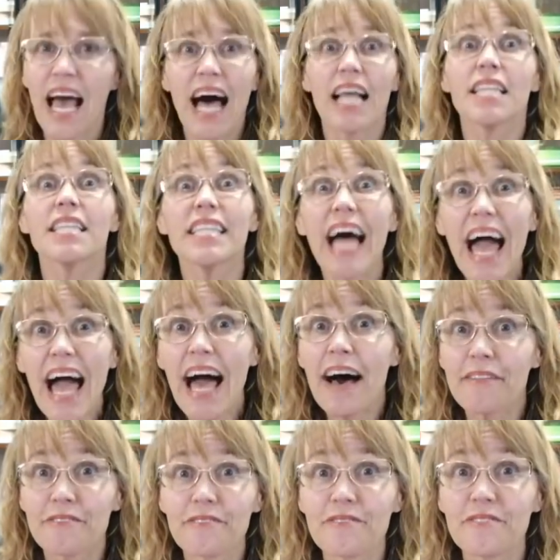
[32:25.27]

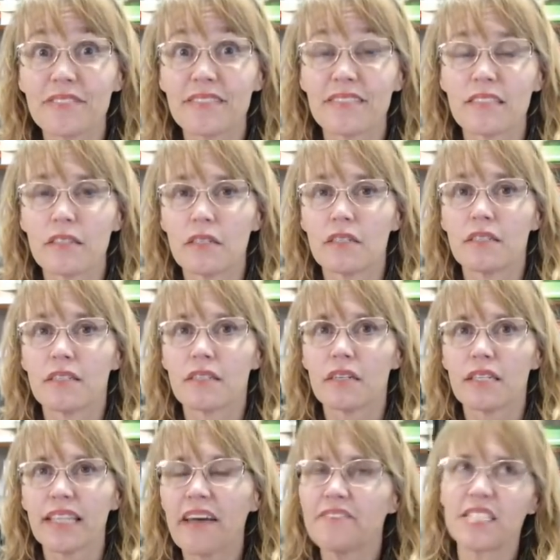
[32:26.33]
Laugh.
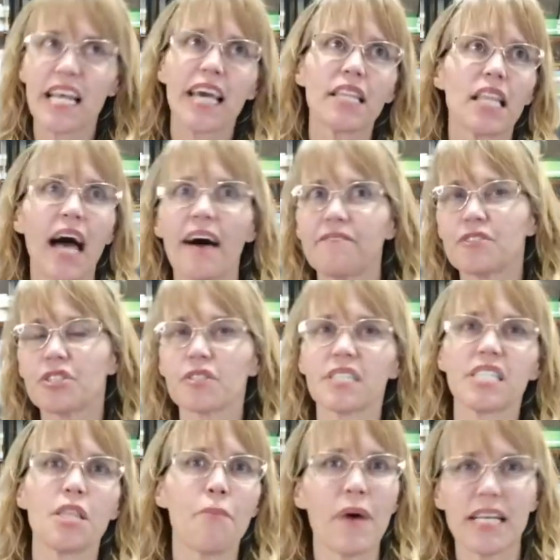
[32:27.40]
They say laughter
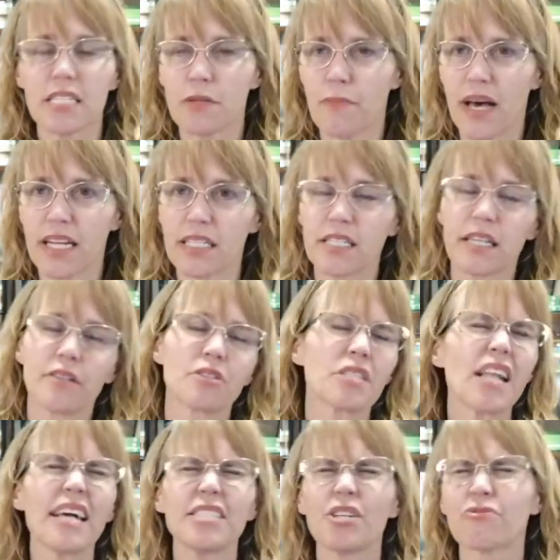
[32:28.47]
is the best medicine. There's
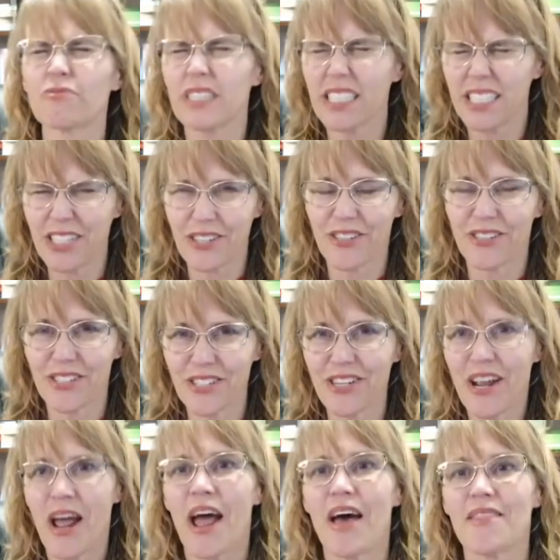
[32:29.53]
lots of research
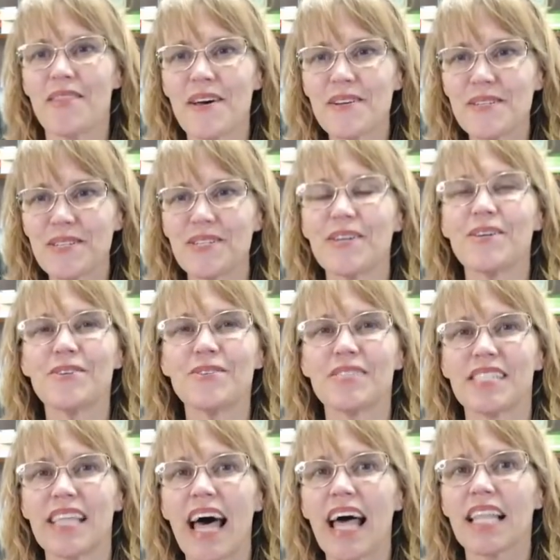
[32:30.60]
that
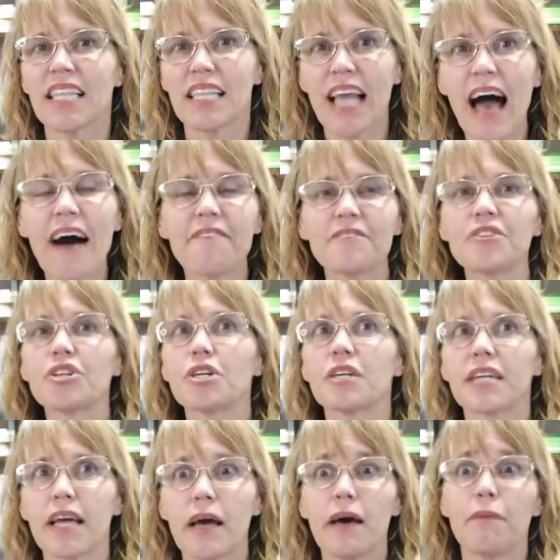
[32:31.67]
shows that laughter
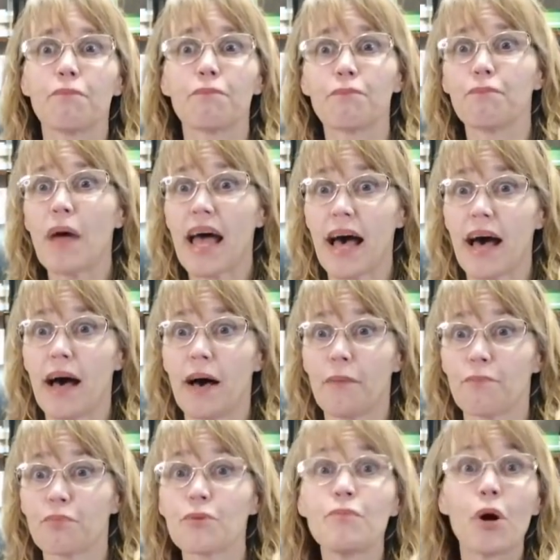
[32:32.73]
can
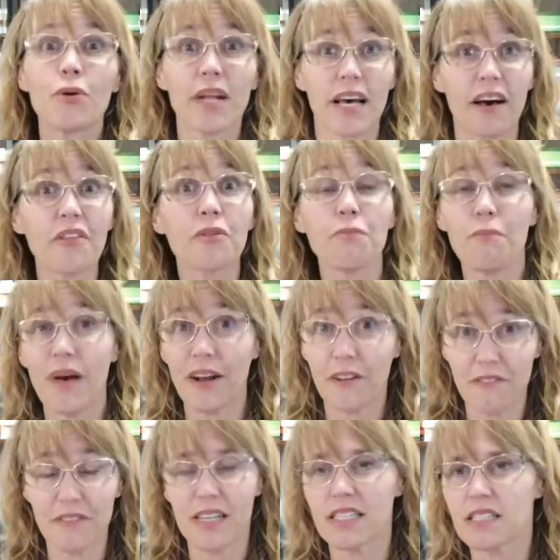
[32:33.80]
have, promote health
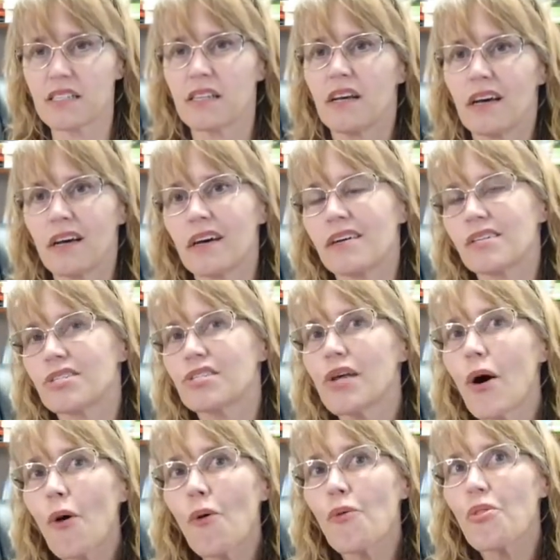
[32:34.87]
benefits.
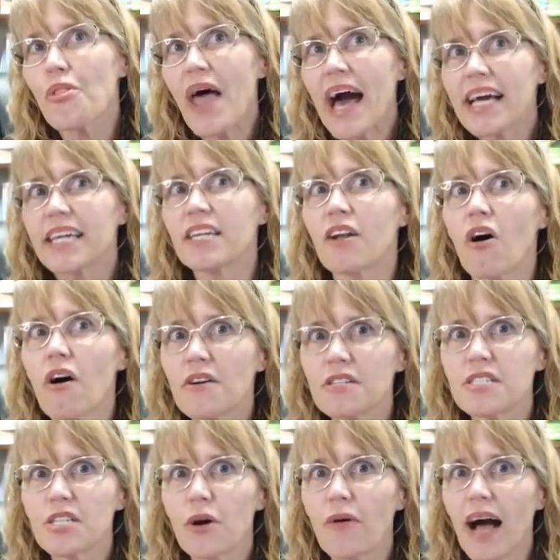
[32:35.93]
So that can
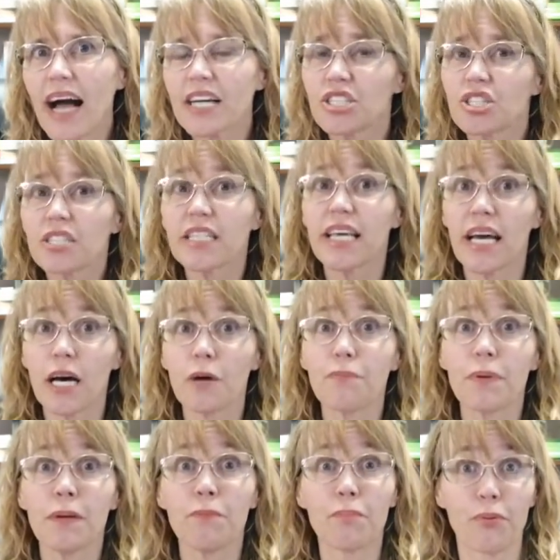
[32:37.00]
also actually help
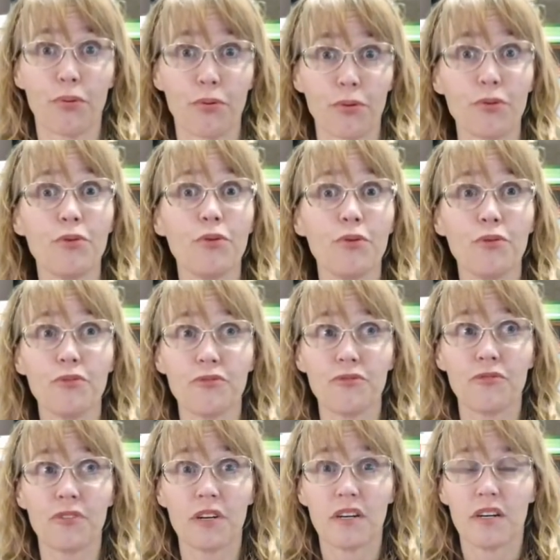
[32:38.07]

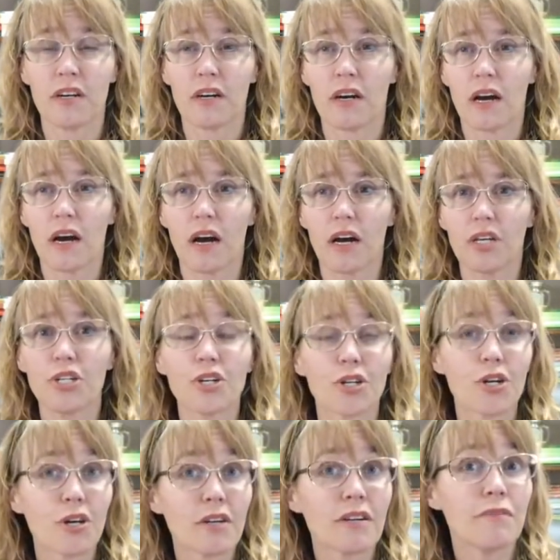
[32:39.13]
improve your
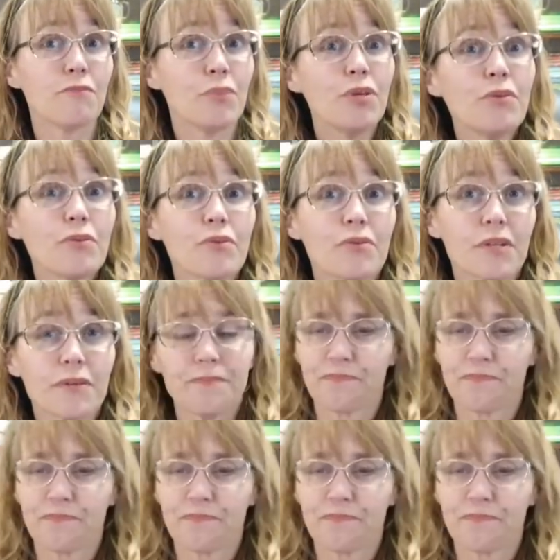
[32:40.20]
current mood.